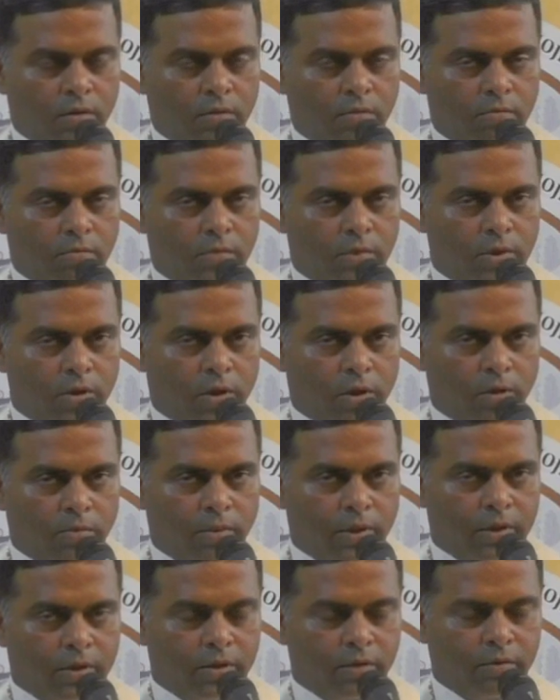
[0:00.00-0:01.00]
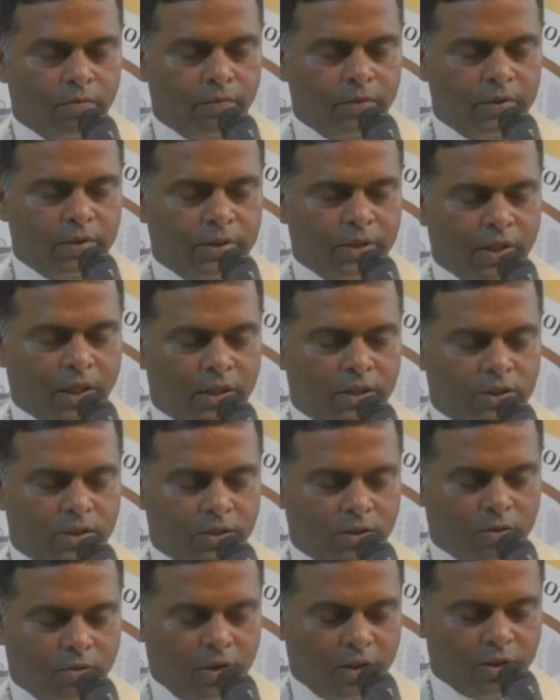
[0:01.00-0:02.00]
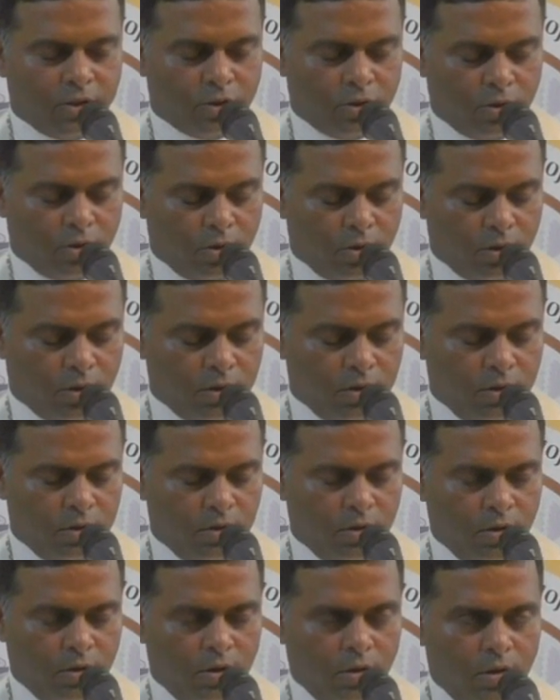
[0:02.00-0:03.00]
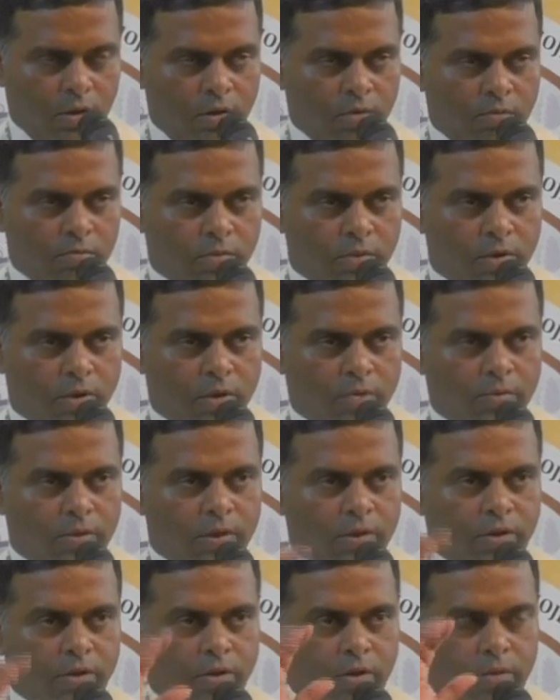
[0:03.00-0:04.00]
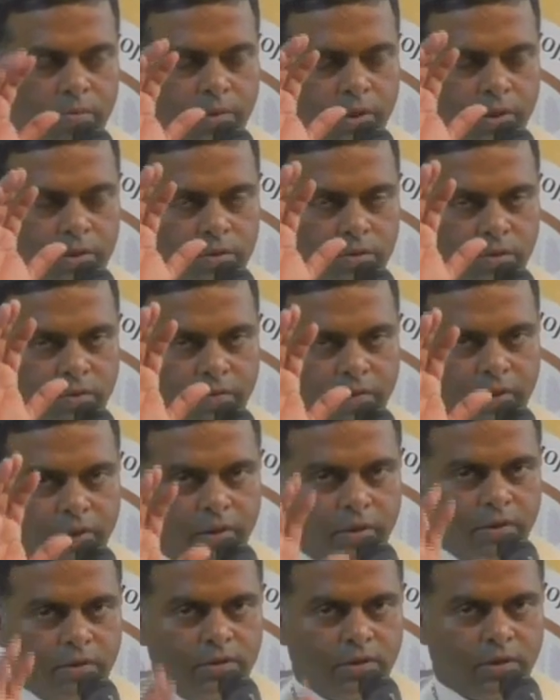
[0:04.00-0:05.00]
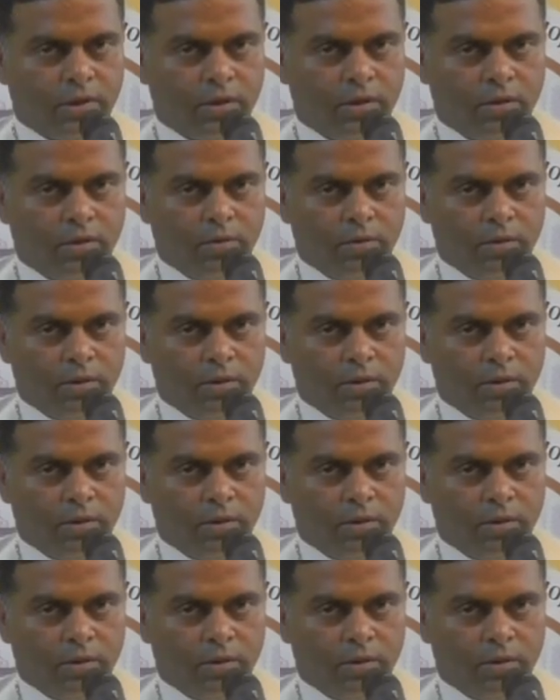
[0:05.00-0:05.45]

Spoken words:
May the Almighty bless the us, the Christ our Lord. May the Almighty God bless you, the Father, Son, and the Holy